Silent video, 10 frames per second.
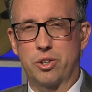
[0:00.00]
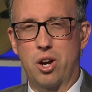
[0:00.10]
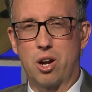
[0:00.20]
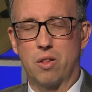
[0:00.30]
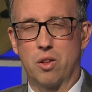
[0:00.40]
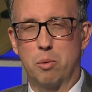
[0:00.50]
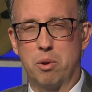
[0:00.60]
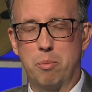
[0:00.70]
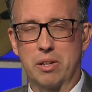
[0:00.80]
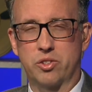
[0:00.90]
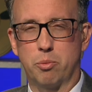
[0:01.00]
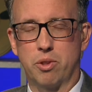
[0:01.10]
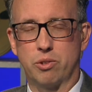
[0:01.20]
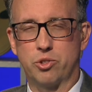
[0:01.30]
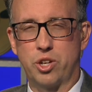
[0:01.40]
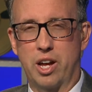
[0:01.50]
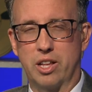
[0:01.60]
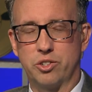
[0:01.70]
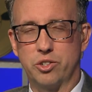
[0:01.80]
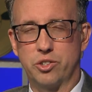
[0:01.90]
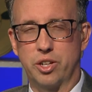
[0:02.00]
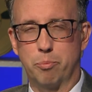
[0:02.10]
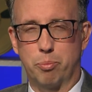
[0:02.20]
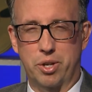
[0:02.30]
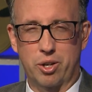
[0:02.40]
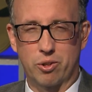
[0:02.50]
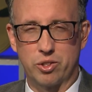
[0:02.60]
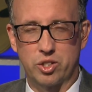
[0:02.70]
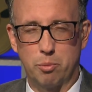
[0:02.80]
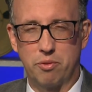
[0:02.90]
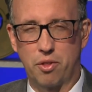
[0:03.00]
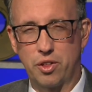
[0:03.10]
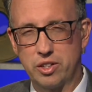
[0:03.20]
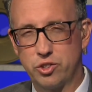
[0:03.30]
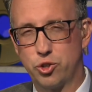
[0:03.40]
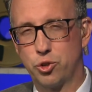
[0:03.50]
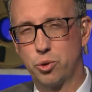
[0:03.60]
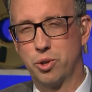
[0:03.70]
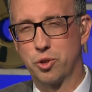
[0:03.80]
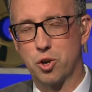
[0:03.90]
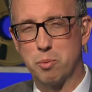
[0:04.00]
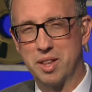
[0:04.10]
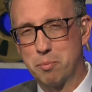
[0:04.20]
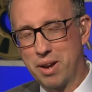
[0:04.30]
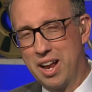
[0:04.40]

to talk a little bit about some of those challenges and particularly some of the things that you're doing at the Urban League.